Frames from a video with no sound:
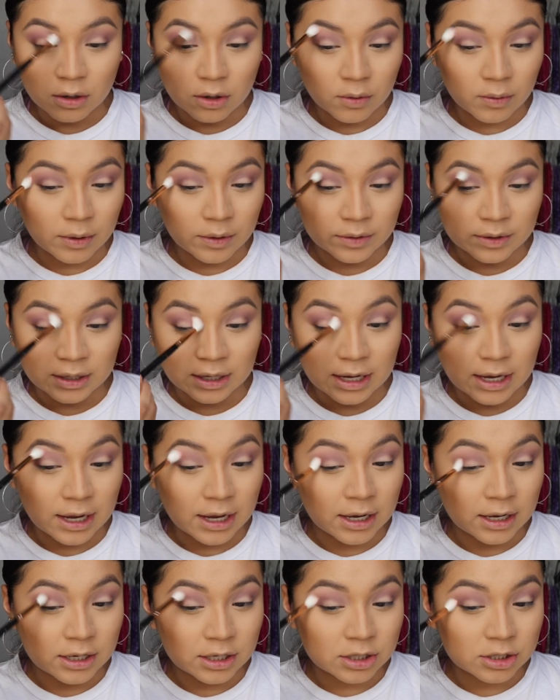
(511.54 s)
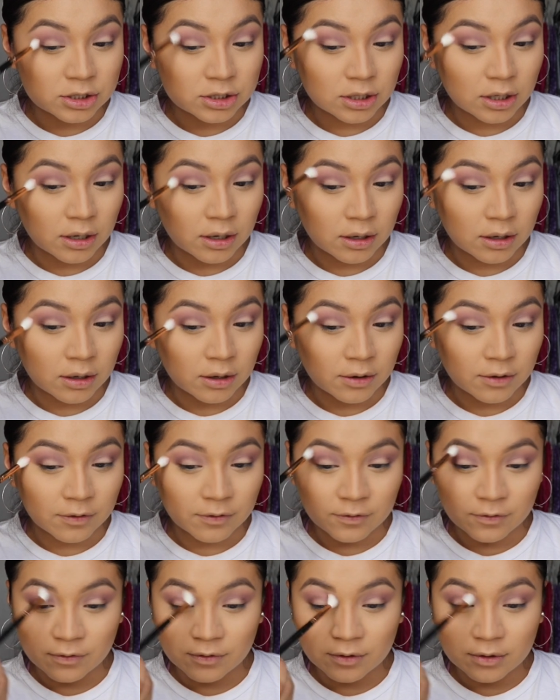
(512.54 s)
around the edge
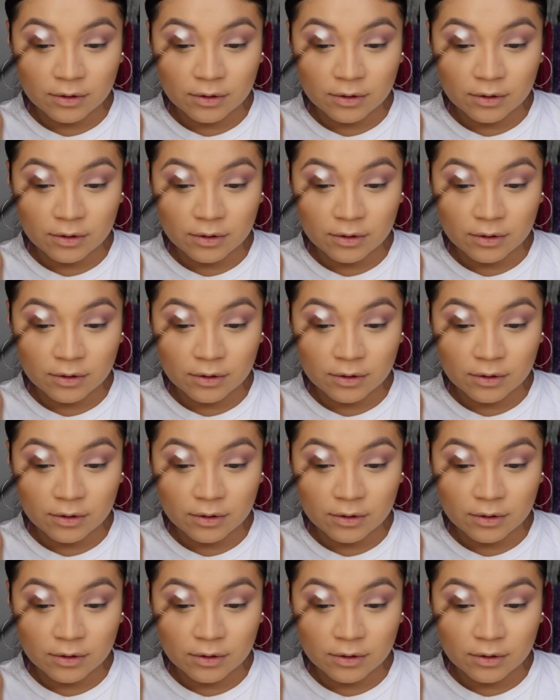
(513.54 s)
of